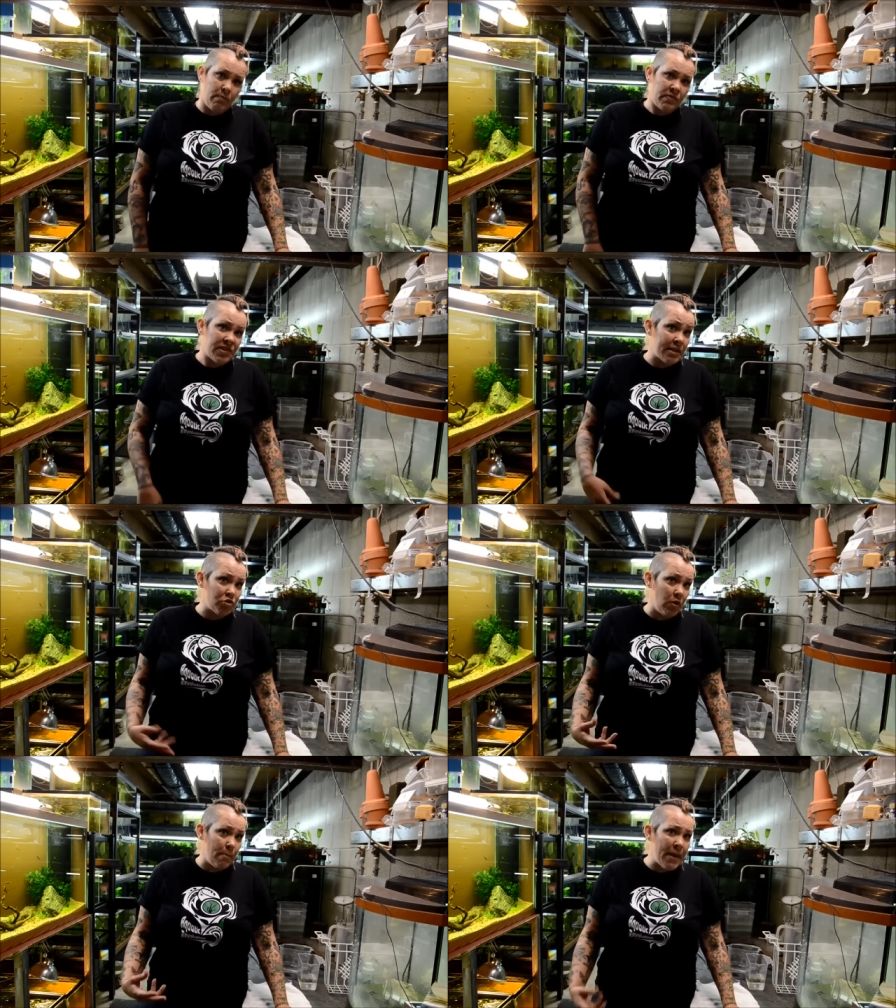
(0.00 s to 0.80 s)

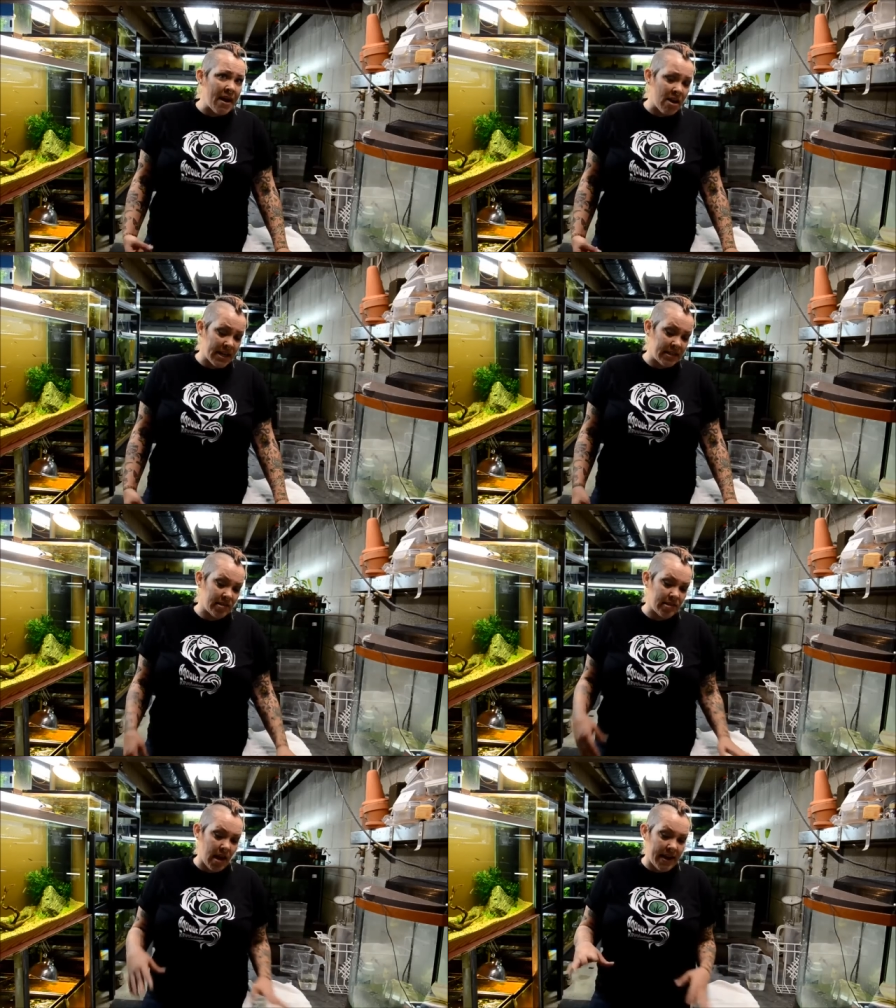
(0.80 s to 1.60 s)
Central
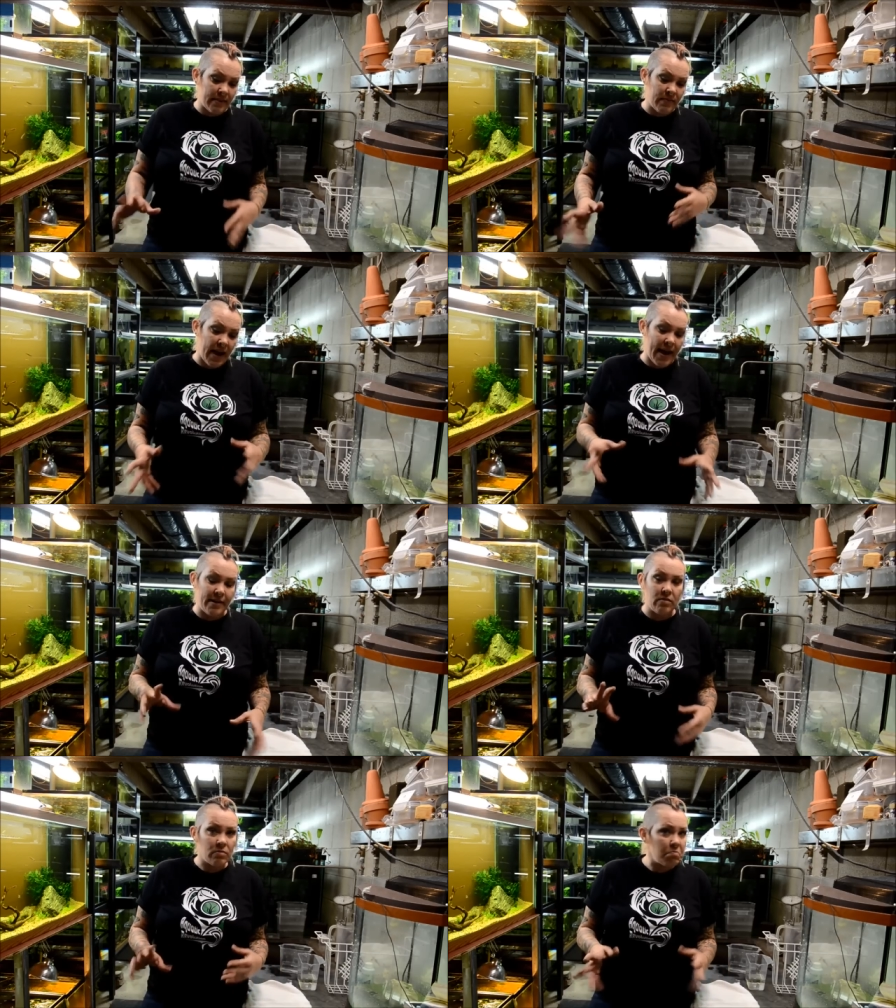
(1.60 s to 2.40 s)
Americans like that
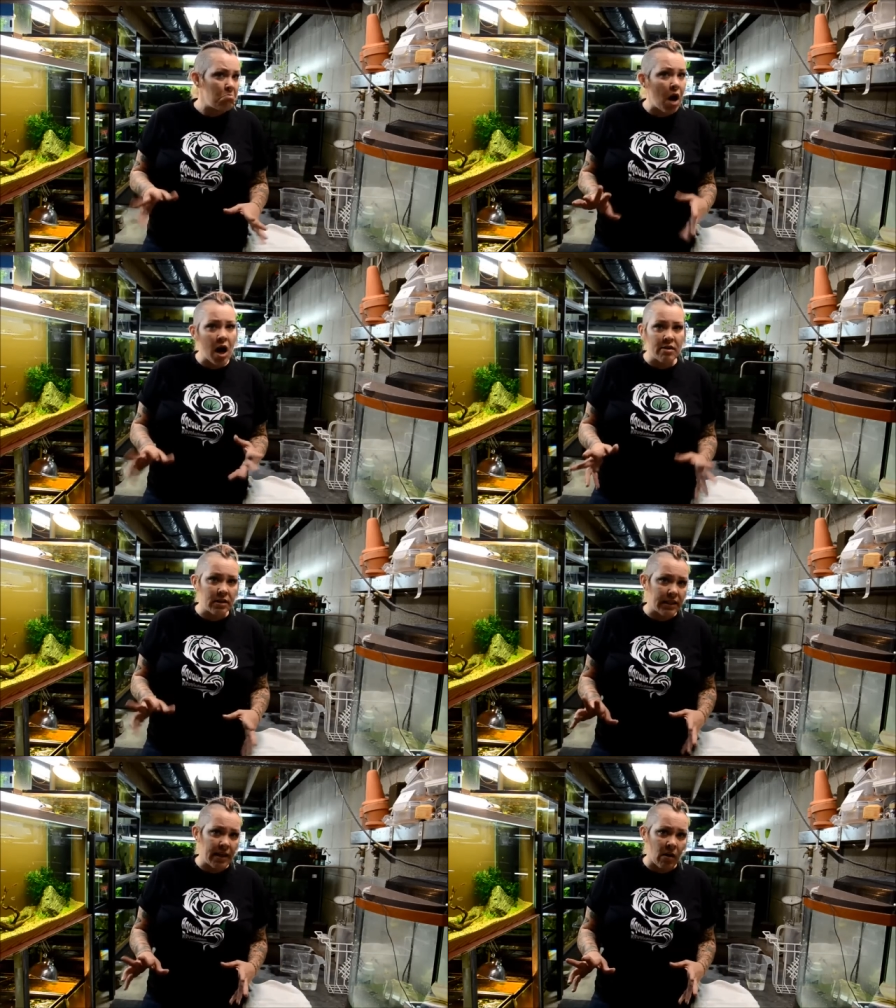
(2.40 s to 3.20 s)

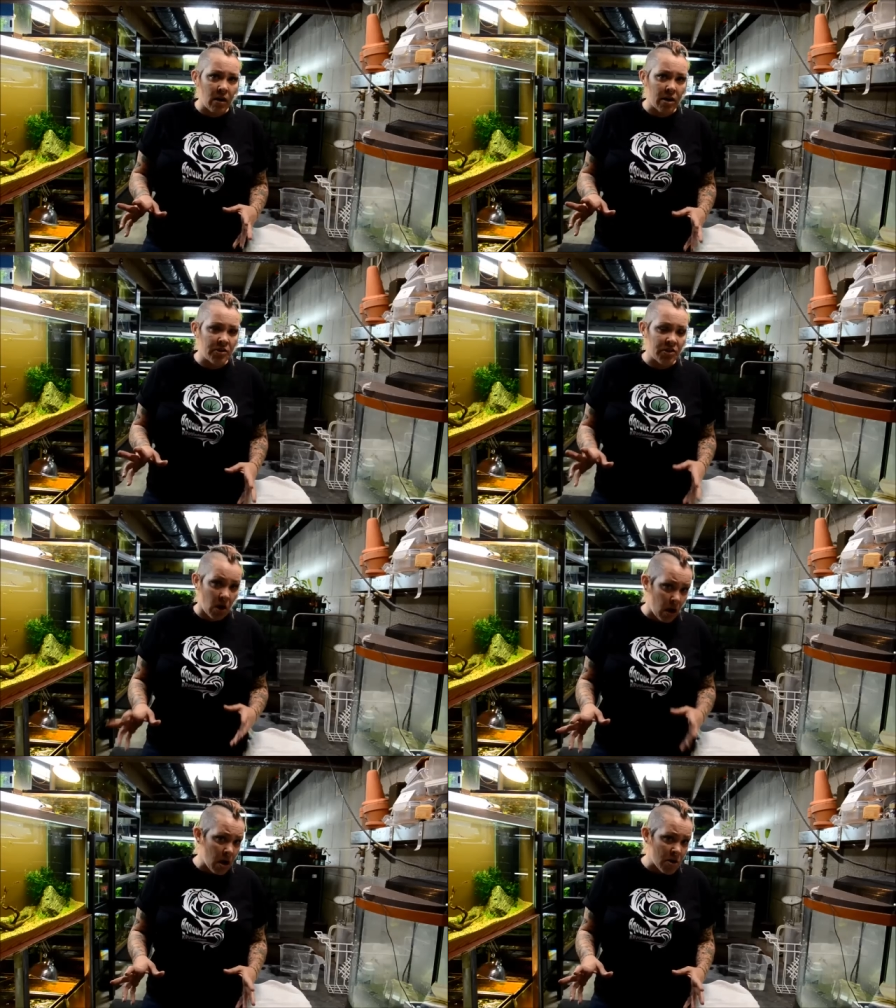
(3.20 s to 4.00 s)
moderately hard to
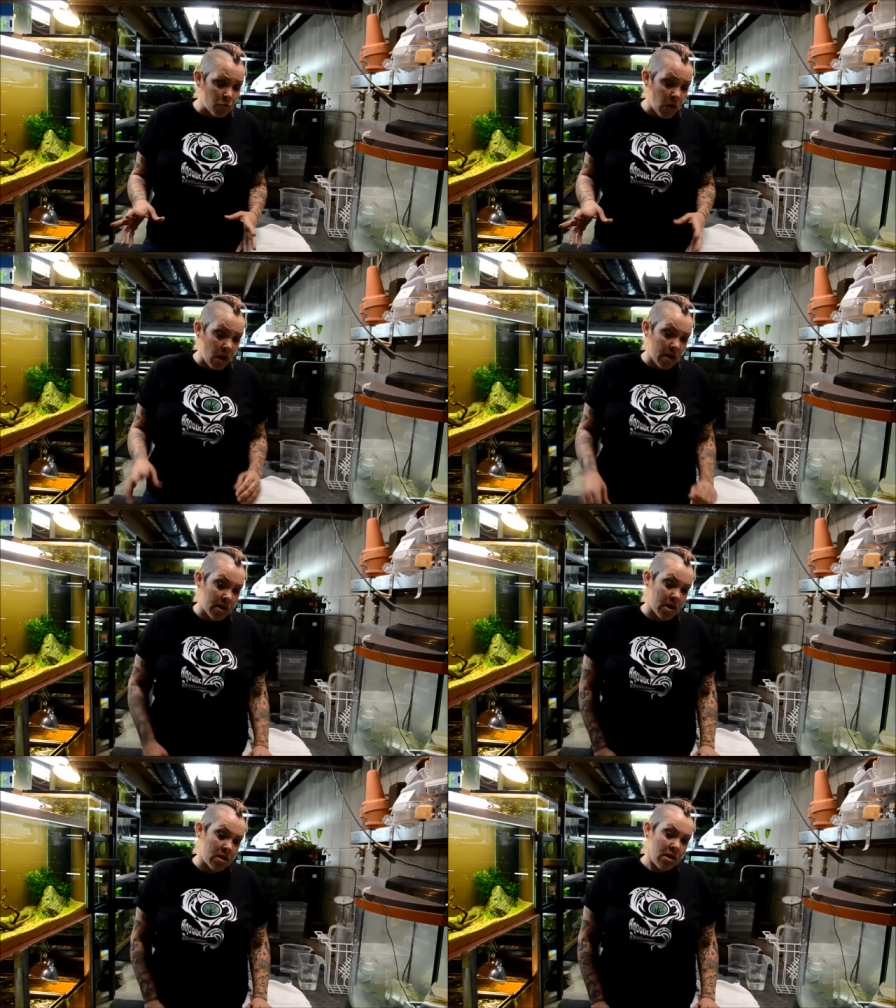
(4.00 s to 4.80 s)
hard
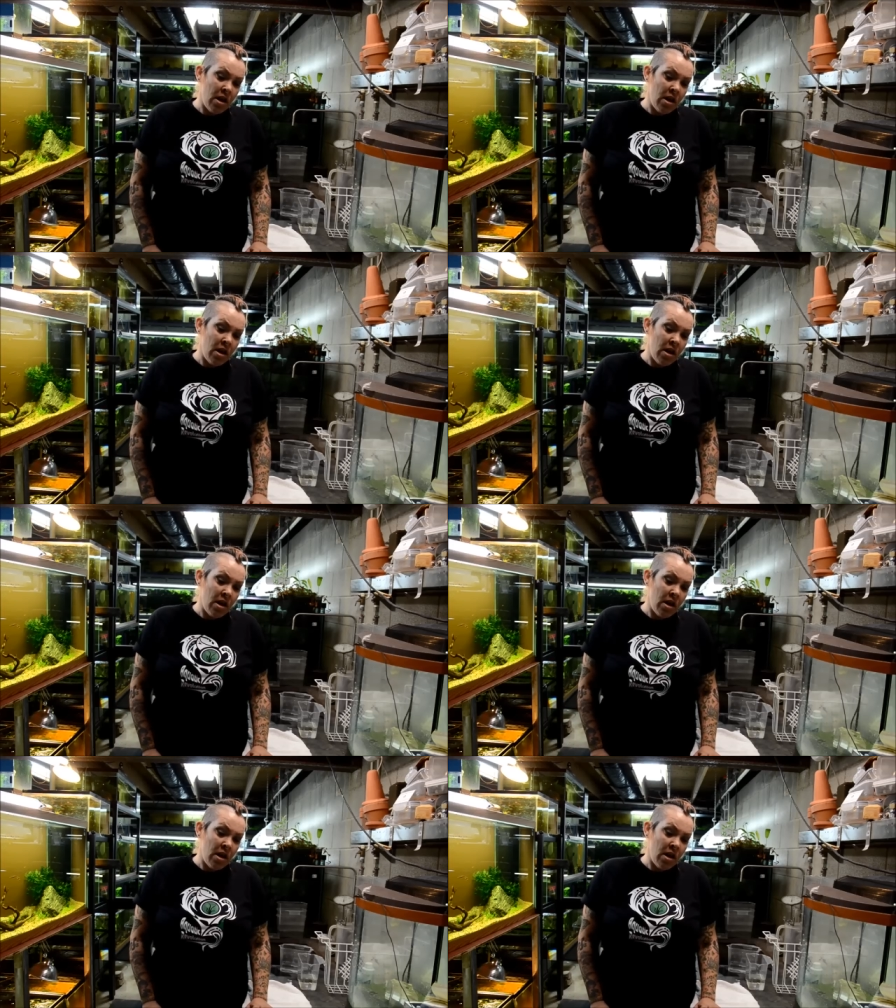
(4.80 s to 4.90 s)
water,